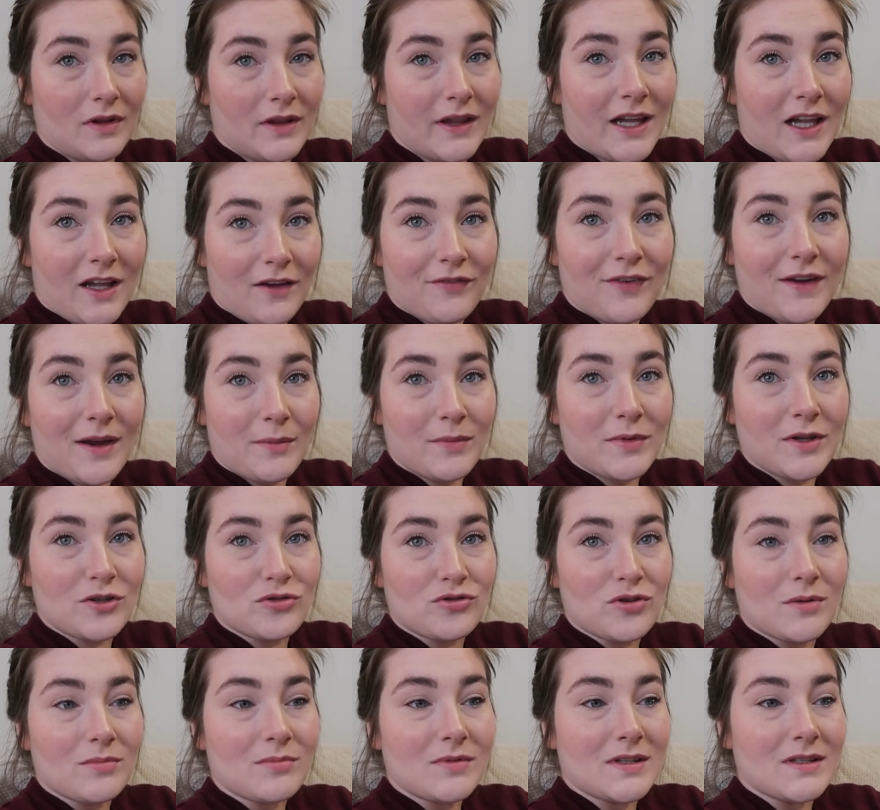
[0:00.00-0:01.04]
Like a family
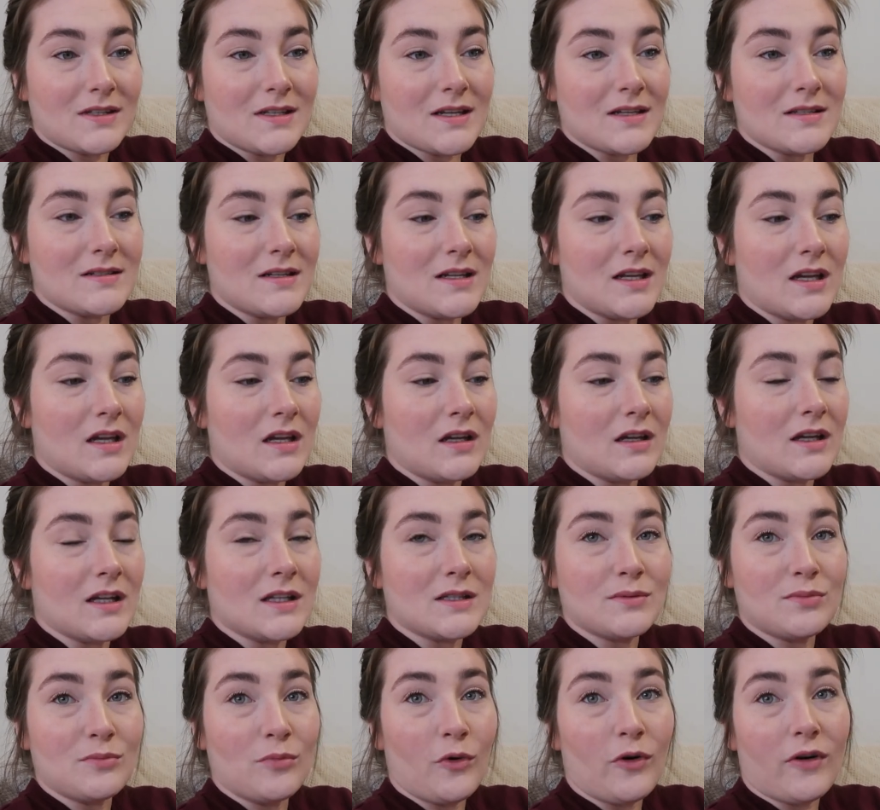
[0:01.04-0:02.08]
trip to Disney.
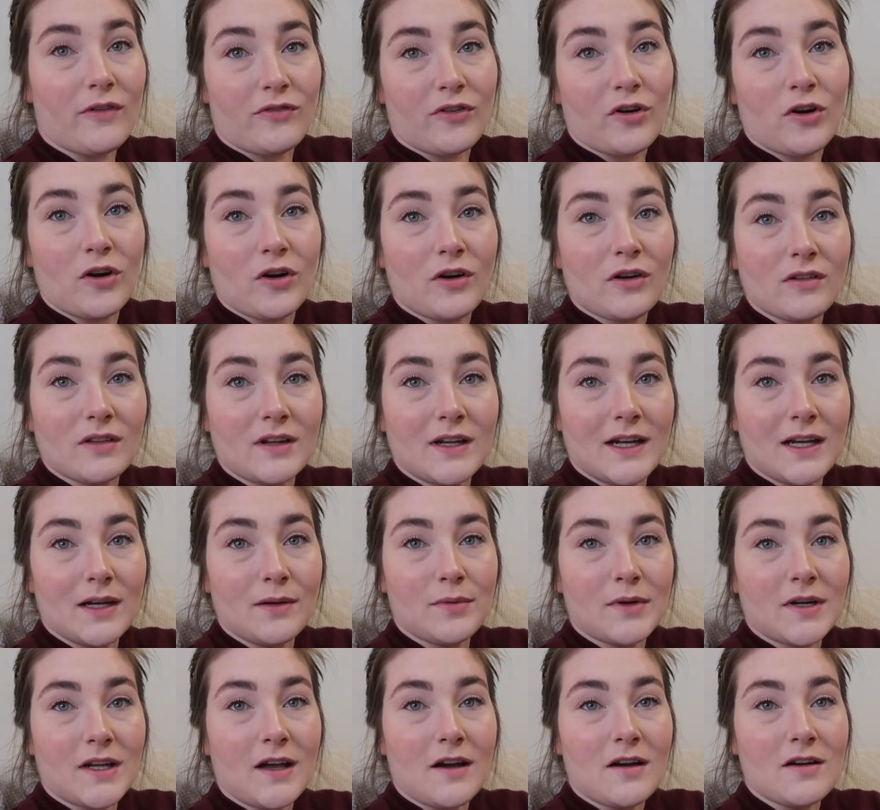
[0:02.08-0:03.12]
It's more for her than
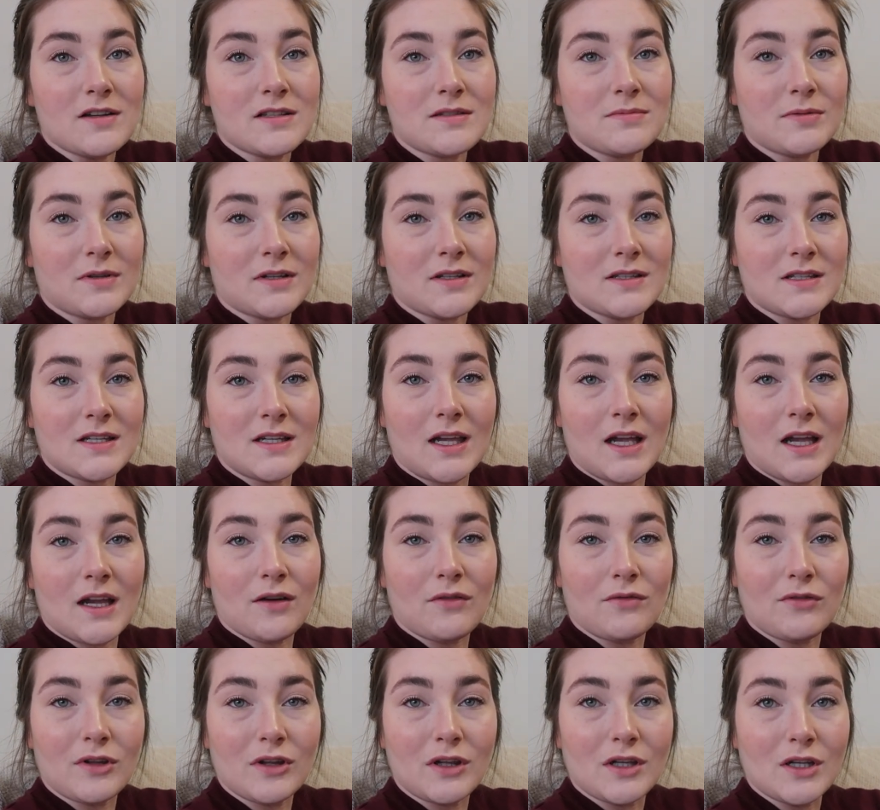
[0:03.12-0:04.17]
anybody else because he
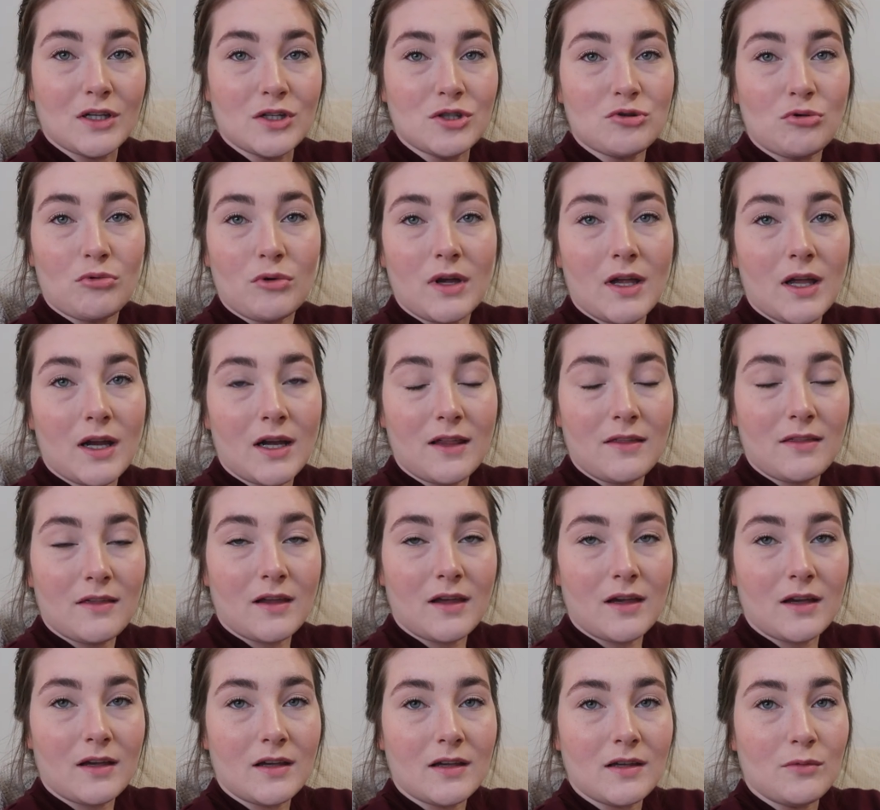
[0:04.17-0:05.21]
can't really enjoy
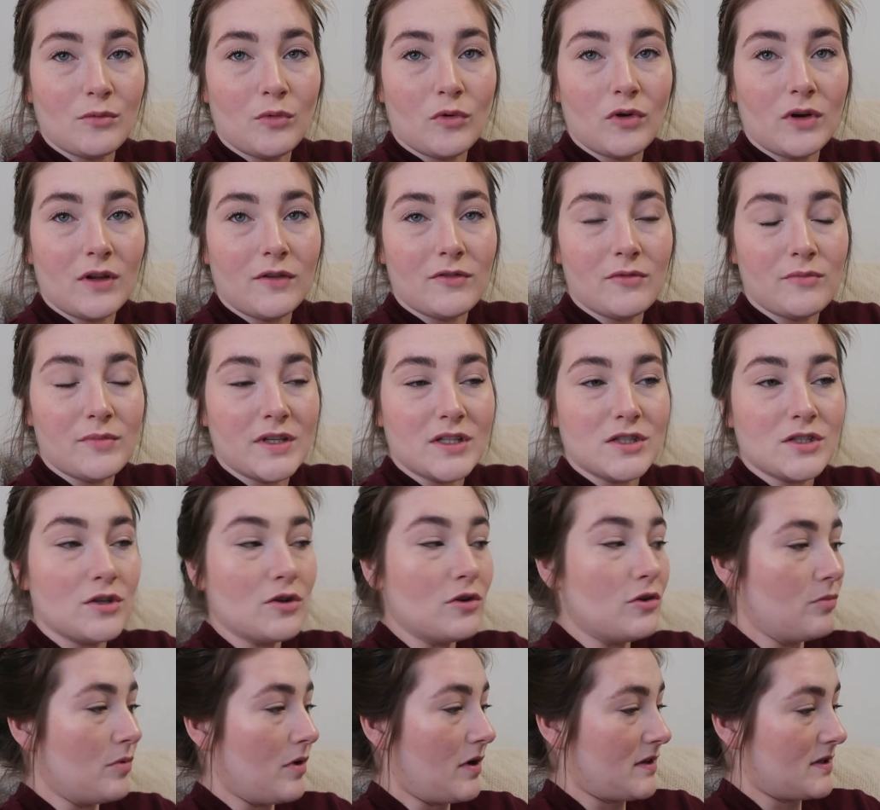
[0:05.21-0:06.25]
anything. He won't even be
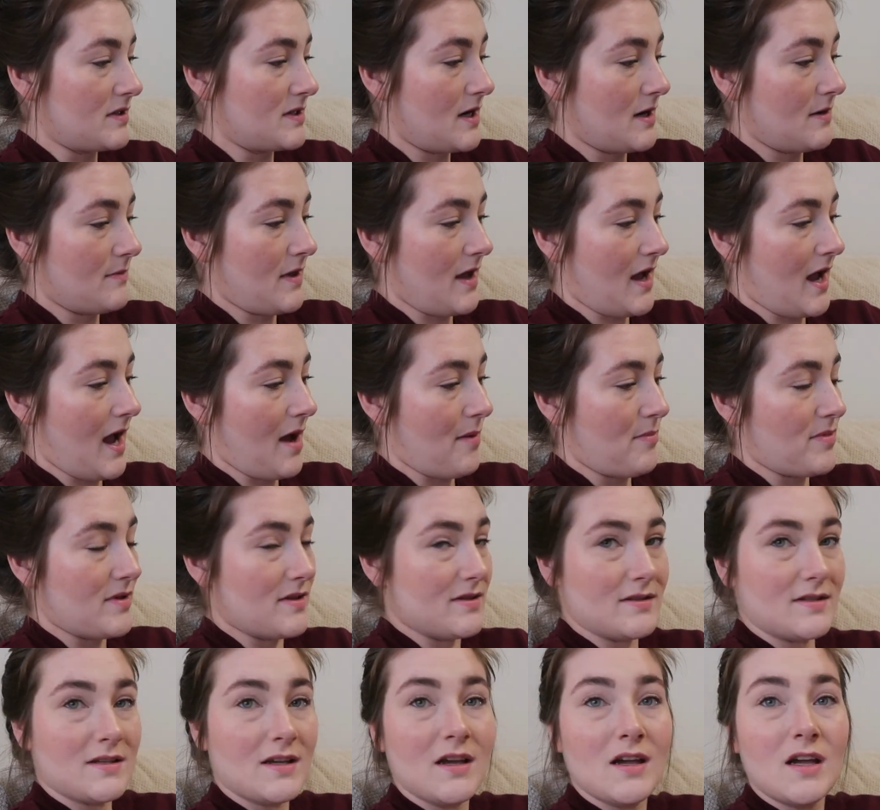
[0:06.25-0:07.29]
two by the time that
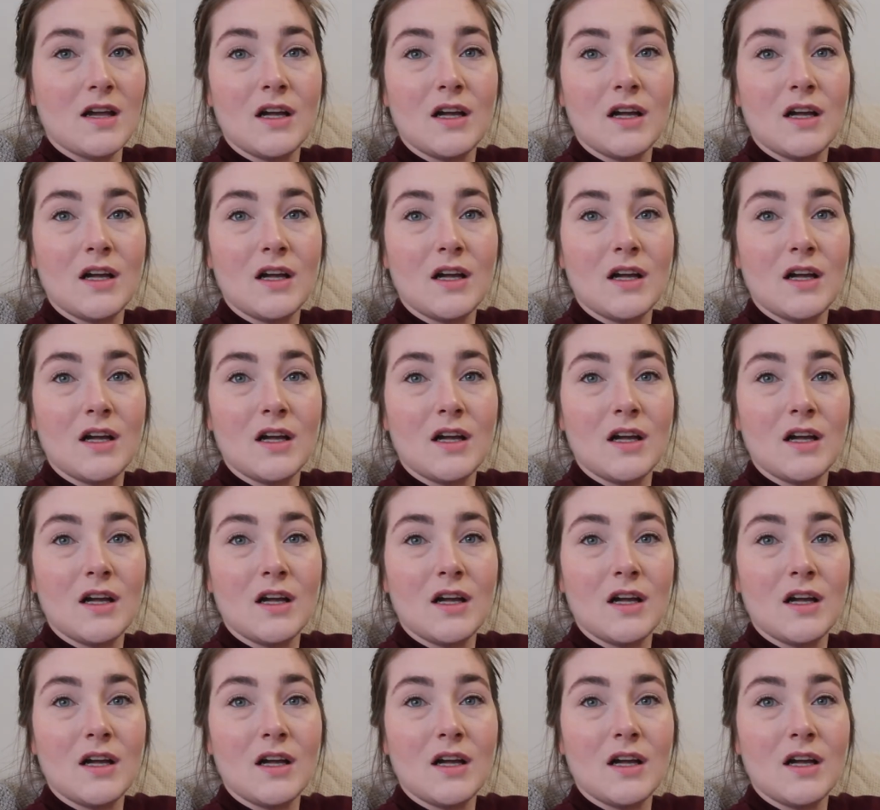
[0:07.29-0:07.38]
happens.